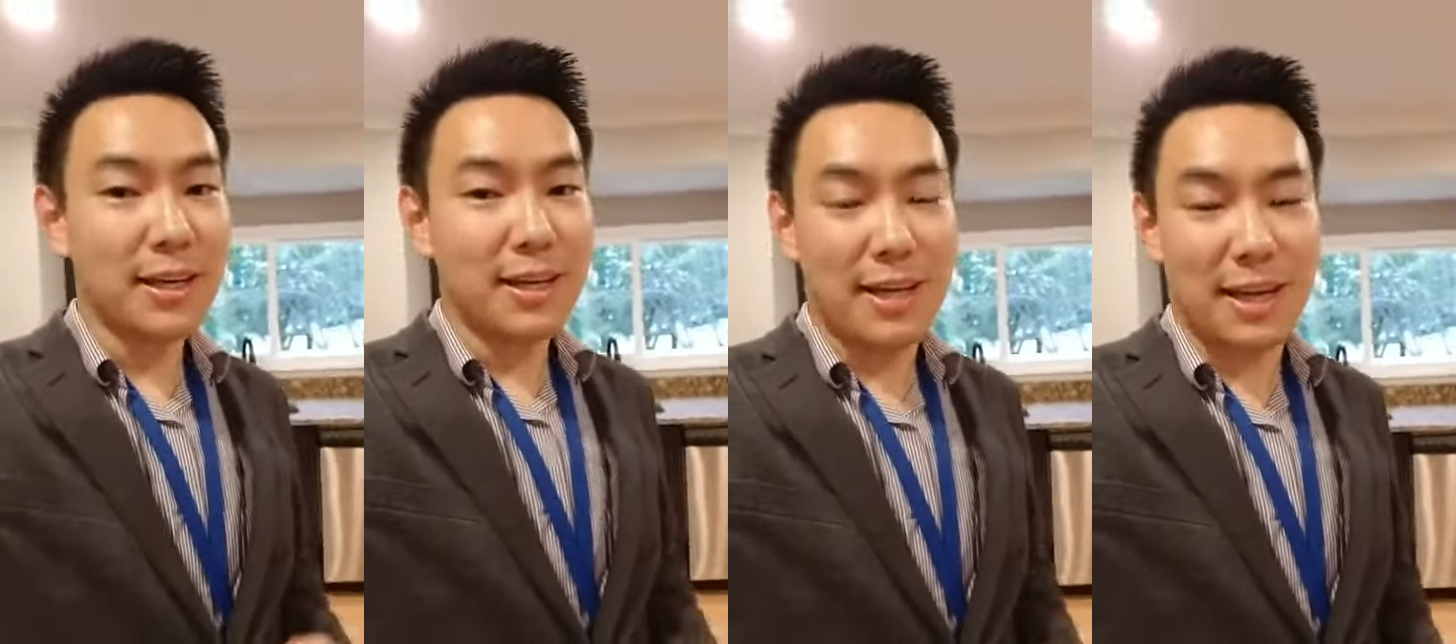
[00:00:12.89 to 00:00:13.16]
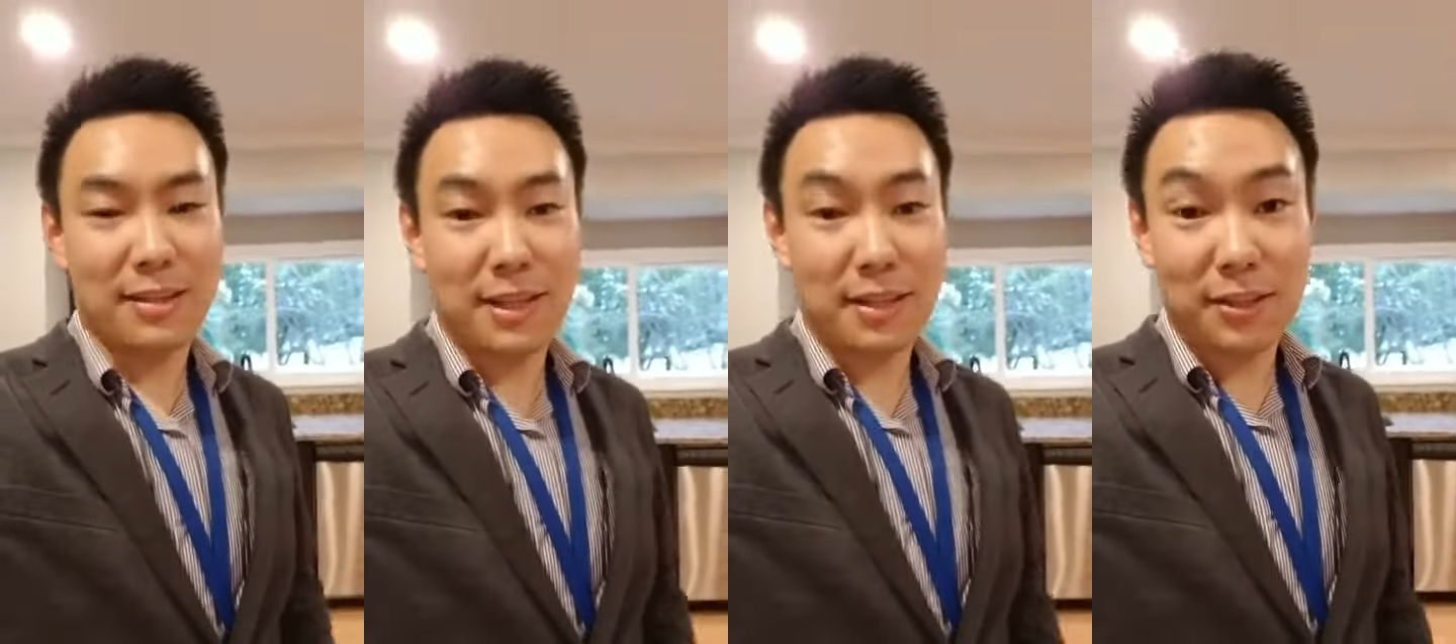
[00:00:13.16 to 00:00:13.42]

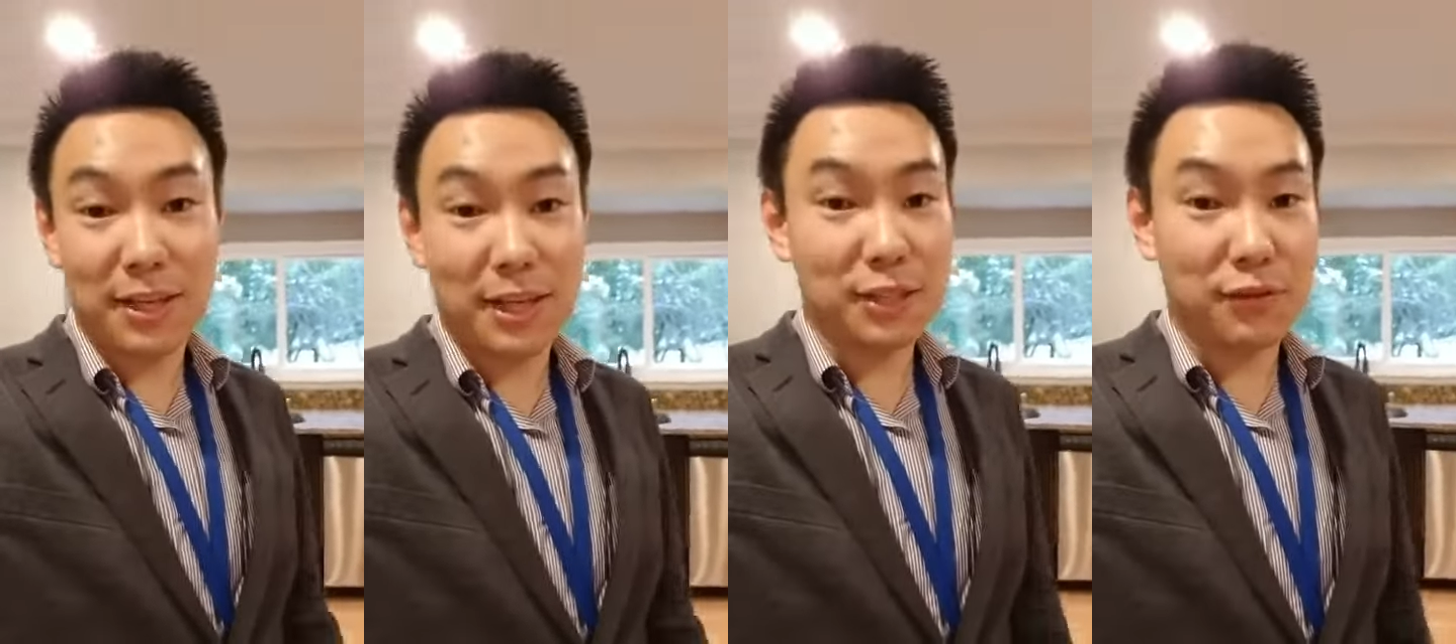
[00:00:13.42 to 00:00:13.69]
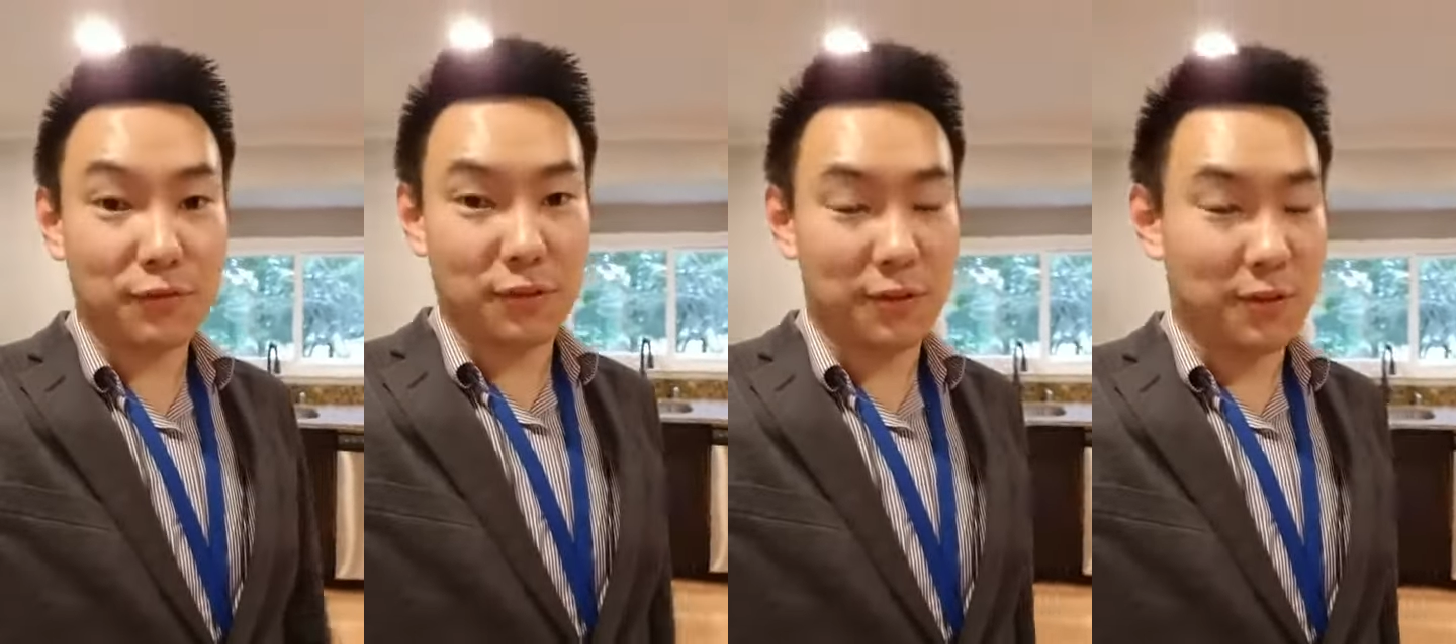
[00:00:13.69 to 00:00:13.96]
and thank you guys
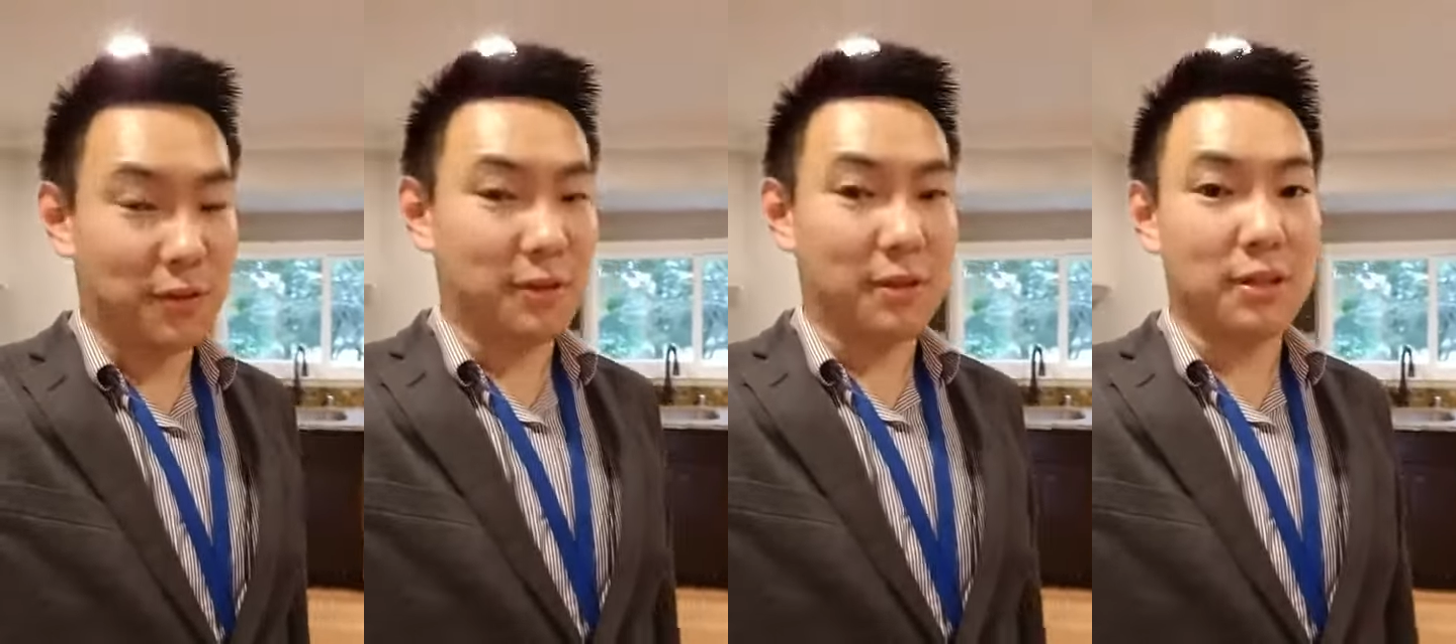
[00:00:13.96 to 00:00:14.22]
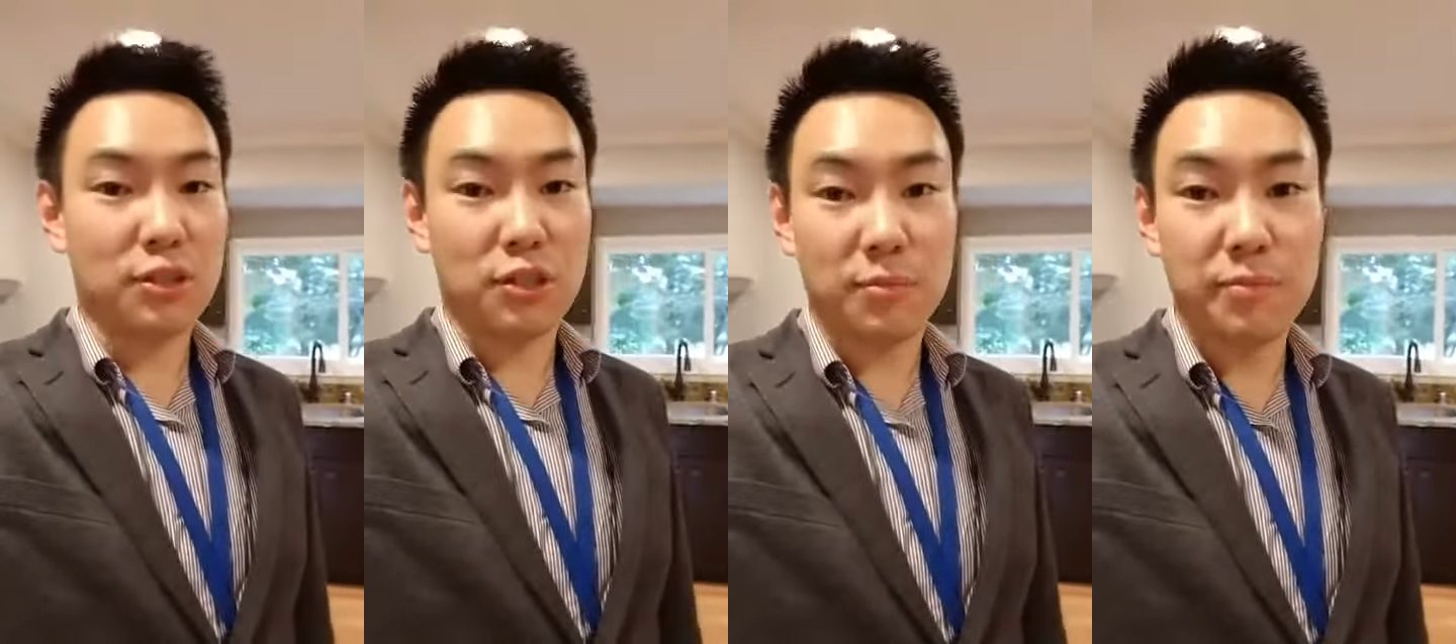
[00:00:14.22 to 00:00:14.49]
for
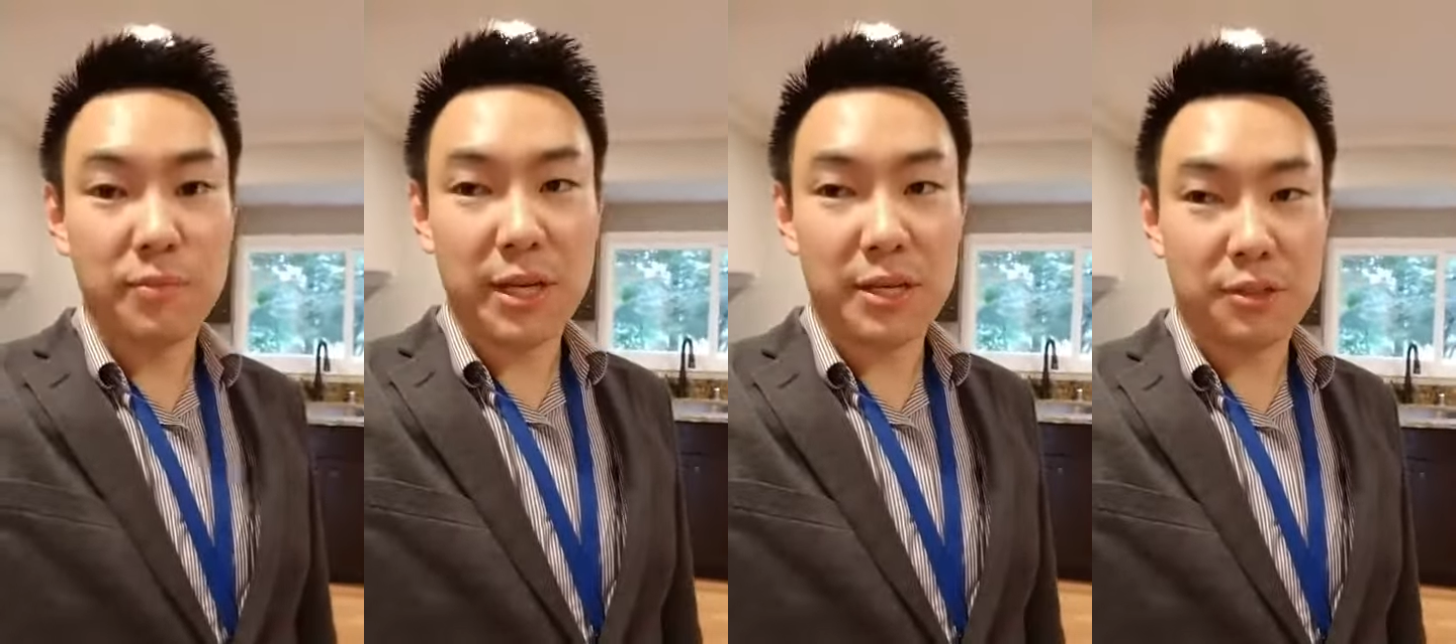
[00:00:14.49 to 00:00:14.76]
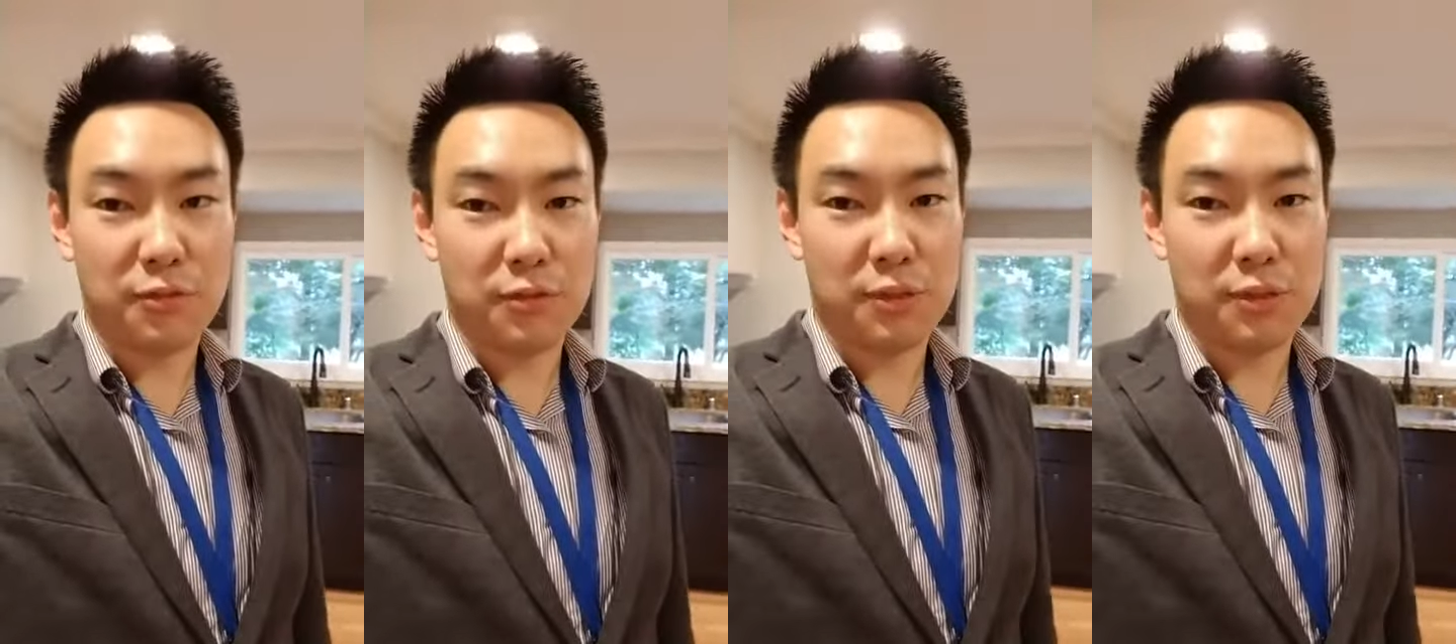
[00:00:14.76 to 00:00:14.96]
the tremendous